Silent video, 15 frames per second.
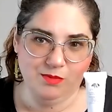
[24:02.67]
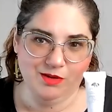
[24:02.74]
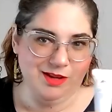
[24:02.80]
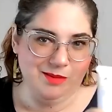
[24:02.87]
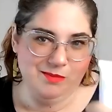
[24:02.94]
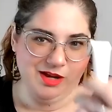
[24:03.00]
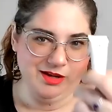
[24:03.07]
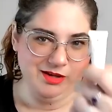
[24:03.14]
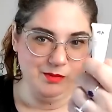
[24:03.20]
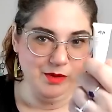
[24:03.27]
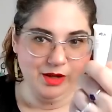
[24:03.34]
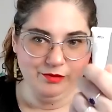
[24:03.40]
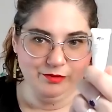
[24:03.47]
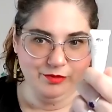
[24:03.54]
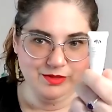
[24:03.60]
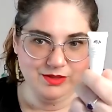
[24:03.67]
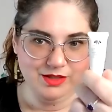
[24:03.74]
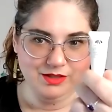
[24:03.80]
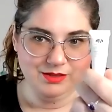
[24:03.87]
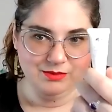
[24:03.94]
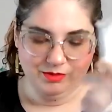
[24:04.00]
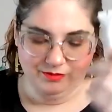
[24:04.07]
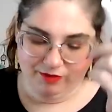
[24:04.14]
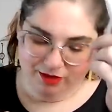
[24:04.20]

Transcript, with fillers: but I'm not going to buy a full size one of